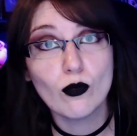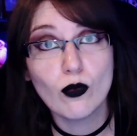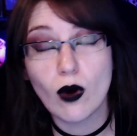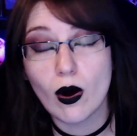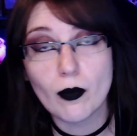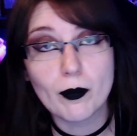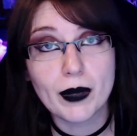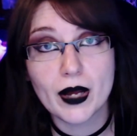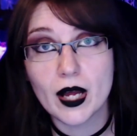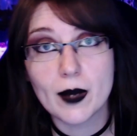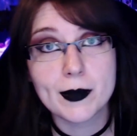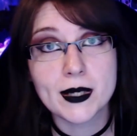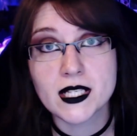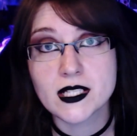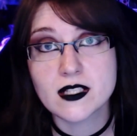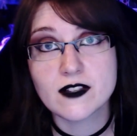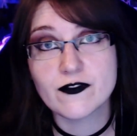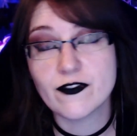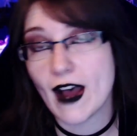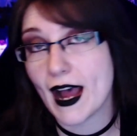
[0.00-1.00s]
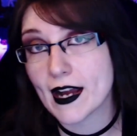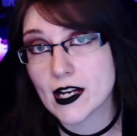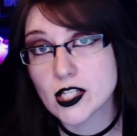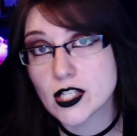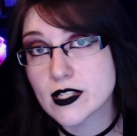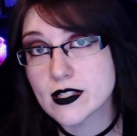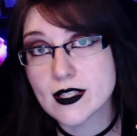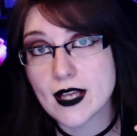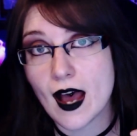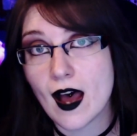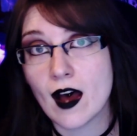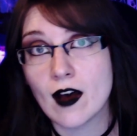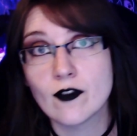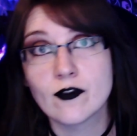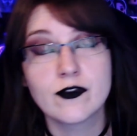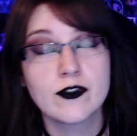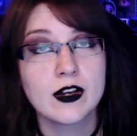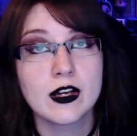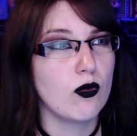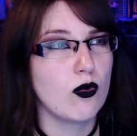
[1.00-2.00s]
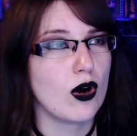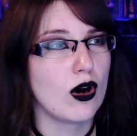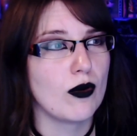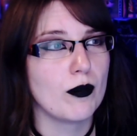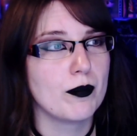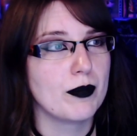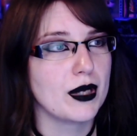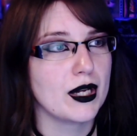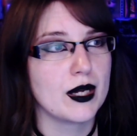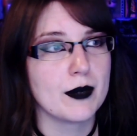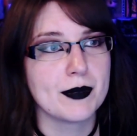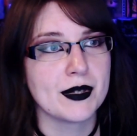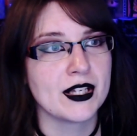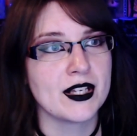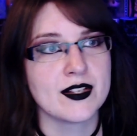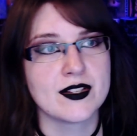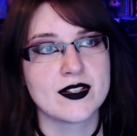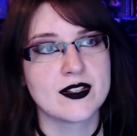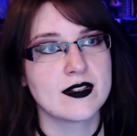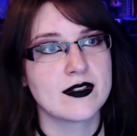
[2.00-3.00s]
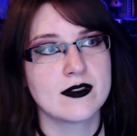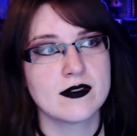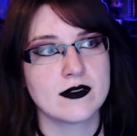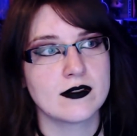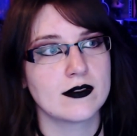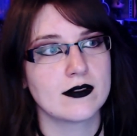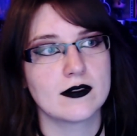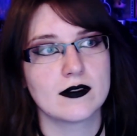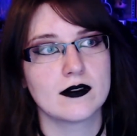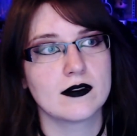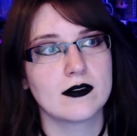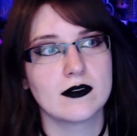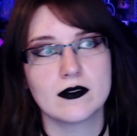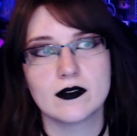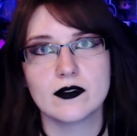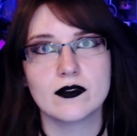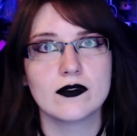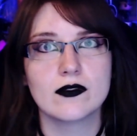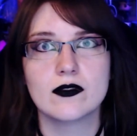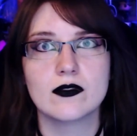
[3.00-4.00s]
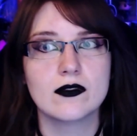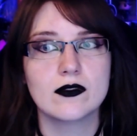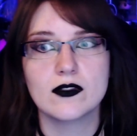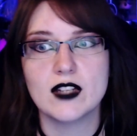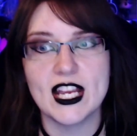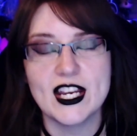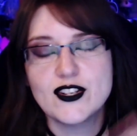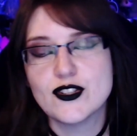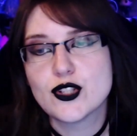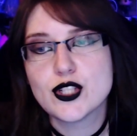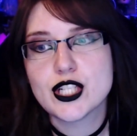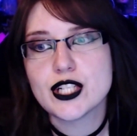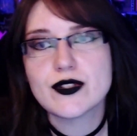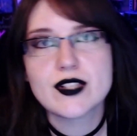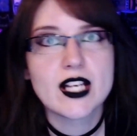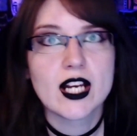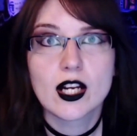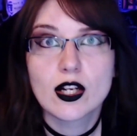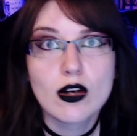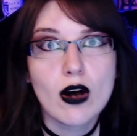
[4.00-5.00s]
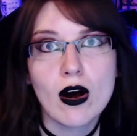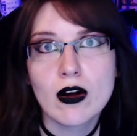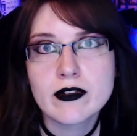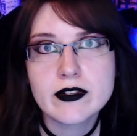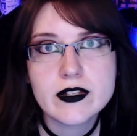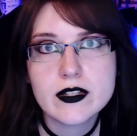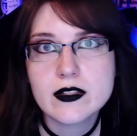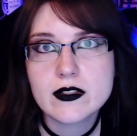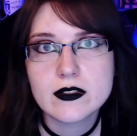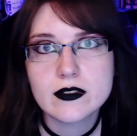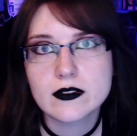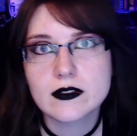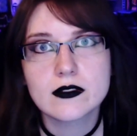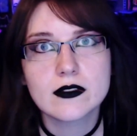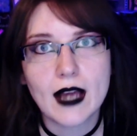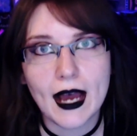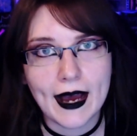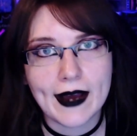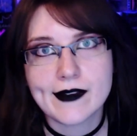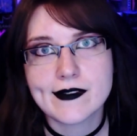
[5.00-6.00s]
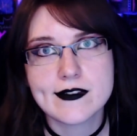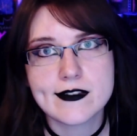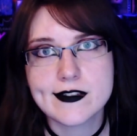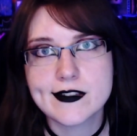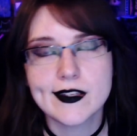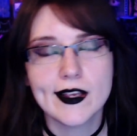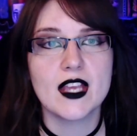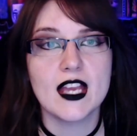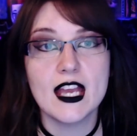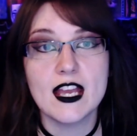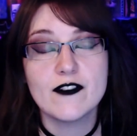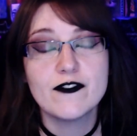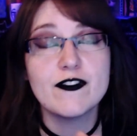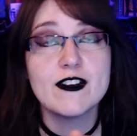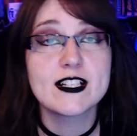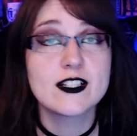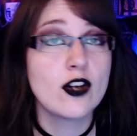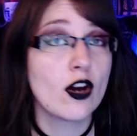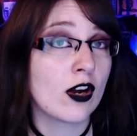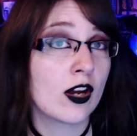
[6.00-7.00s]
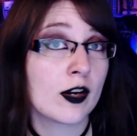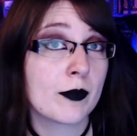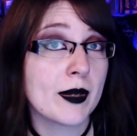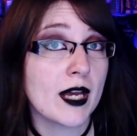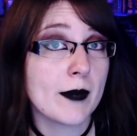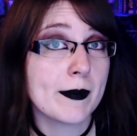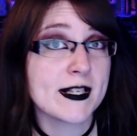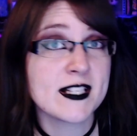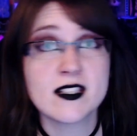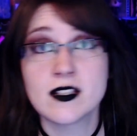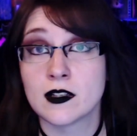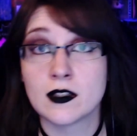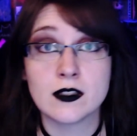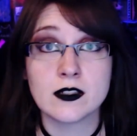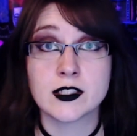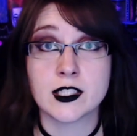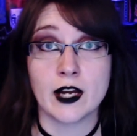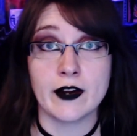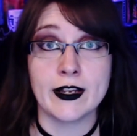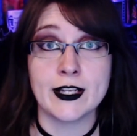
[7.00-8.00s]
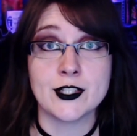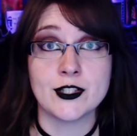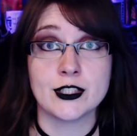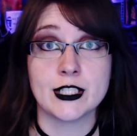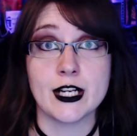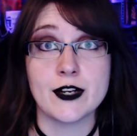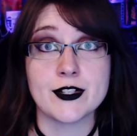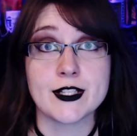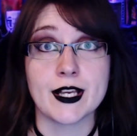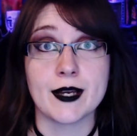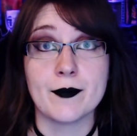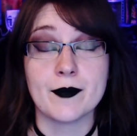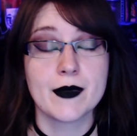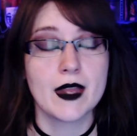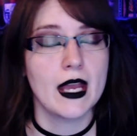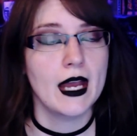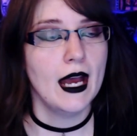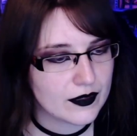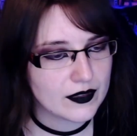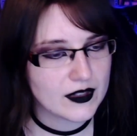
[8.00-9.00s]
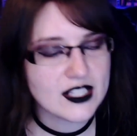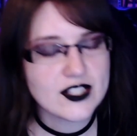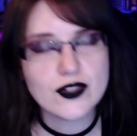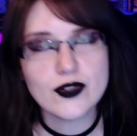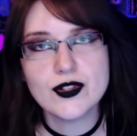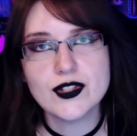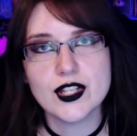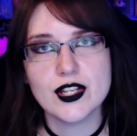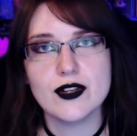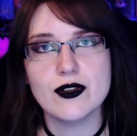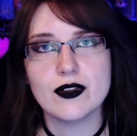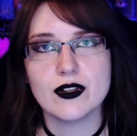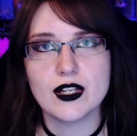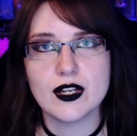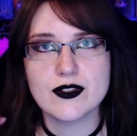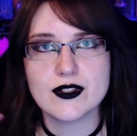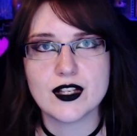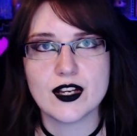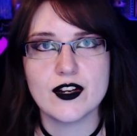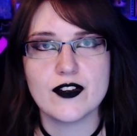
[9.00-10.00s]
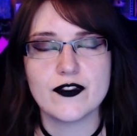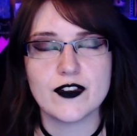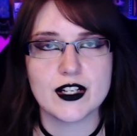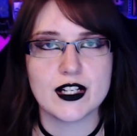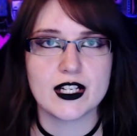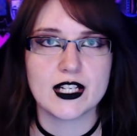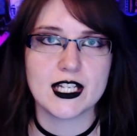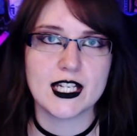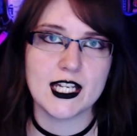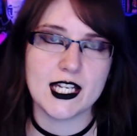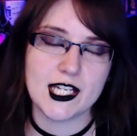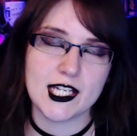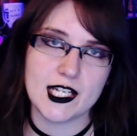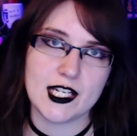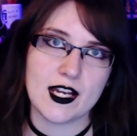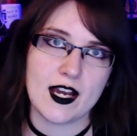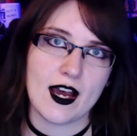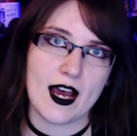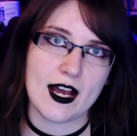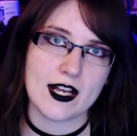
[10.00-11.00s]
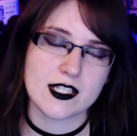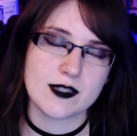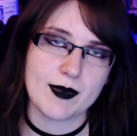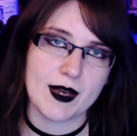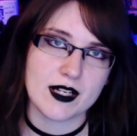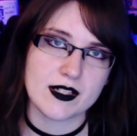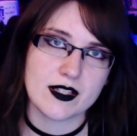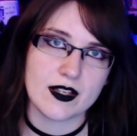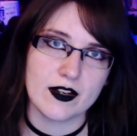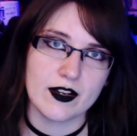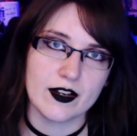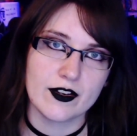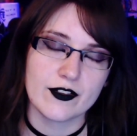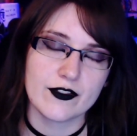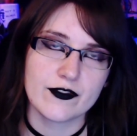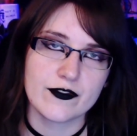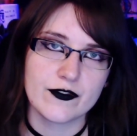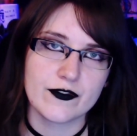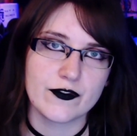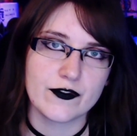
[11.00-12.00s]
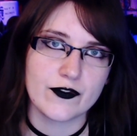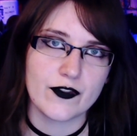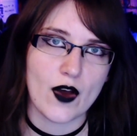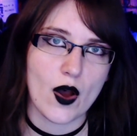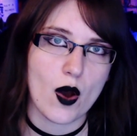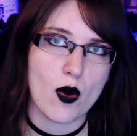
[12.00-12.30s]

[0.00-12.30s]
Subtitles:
what purpose factions have, what purpose introducing a god has. If it's not got a purpose, don't introduce it. This also goes over key aspects of